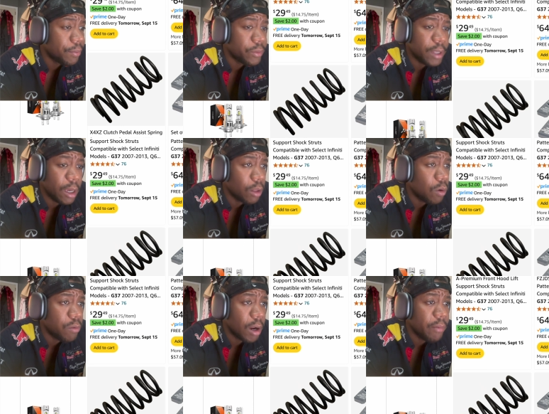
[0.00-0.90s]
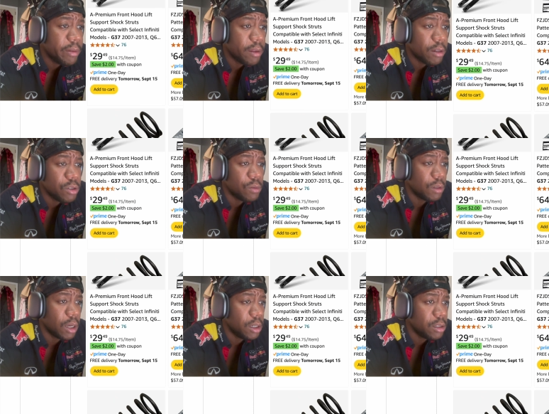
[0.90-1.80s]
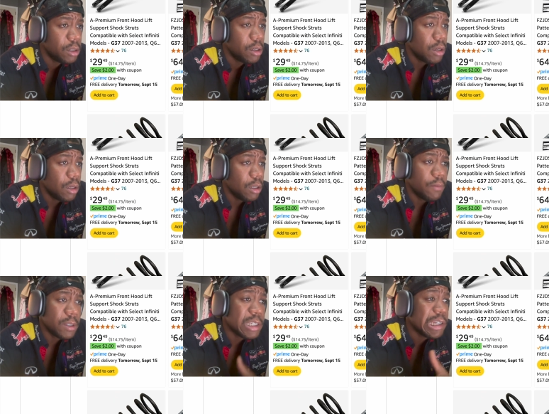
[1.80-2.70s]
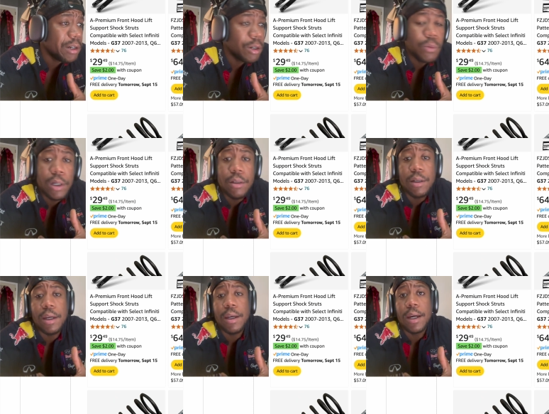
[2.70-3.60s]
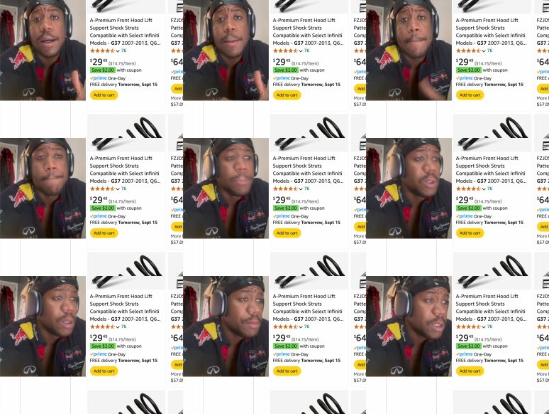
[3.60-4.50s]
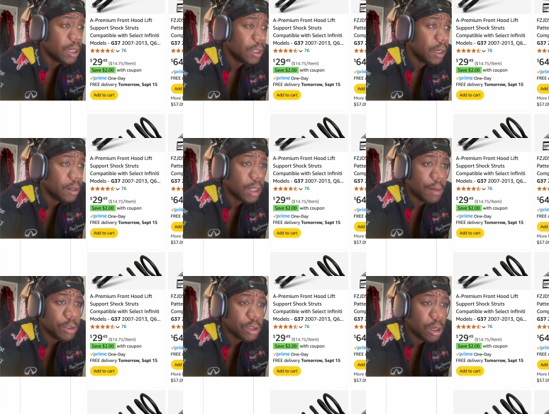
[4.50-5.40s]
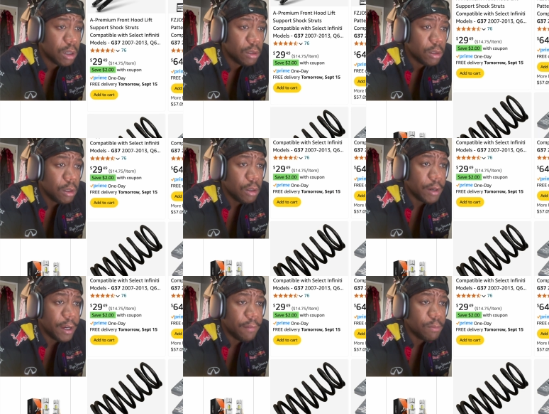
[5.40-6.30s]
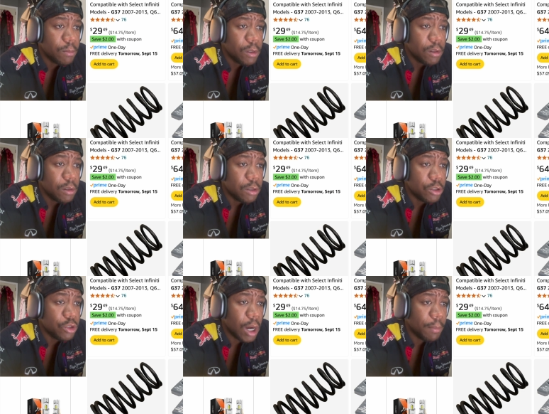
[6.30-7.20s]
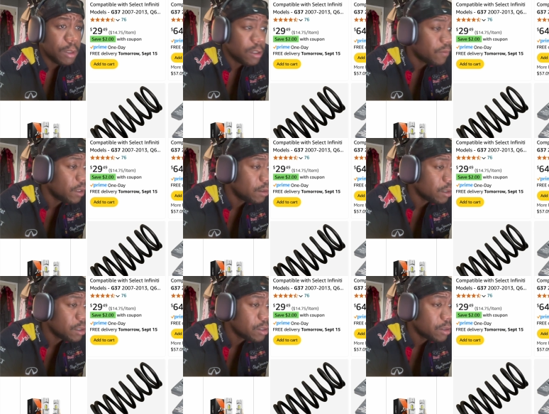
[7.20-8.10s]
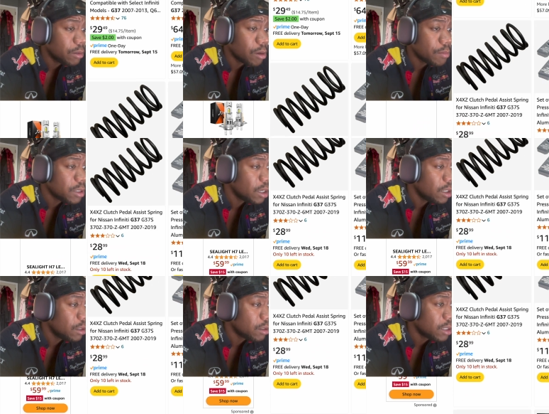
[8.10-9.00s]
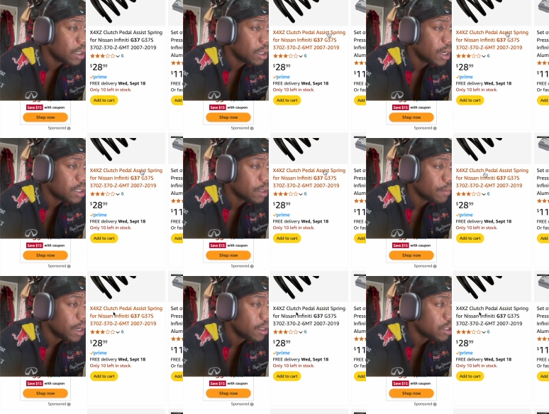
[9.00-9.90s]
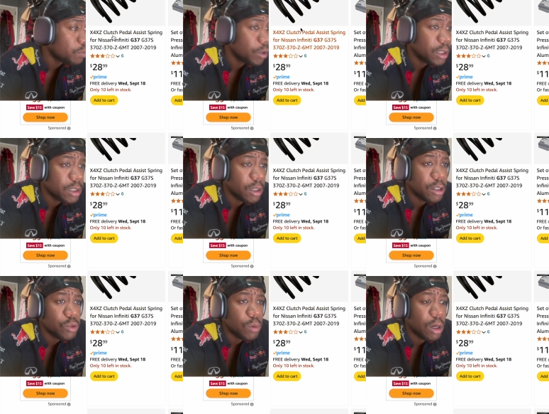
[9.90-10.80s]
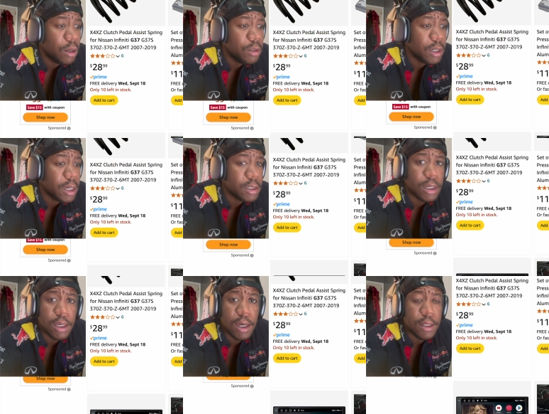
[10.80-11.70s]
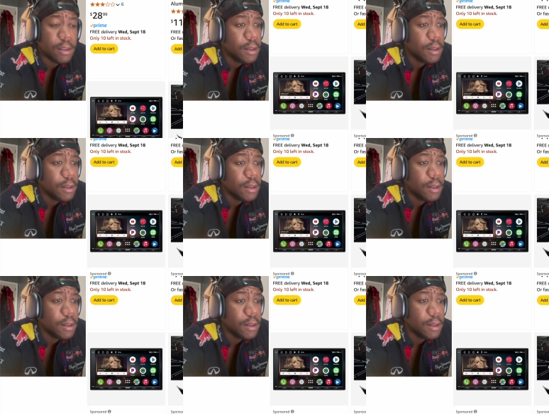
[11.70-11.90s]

taking over everything soon, guys. Even steering wheel you can get, you know what I'm saying, here on Amazon, right? These filters, you know what I'm saying. Looks like they got some kind of springs here as well. You guys can get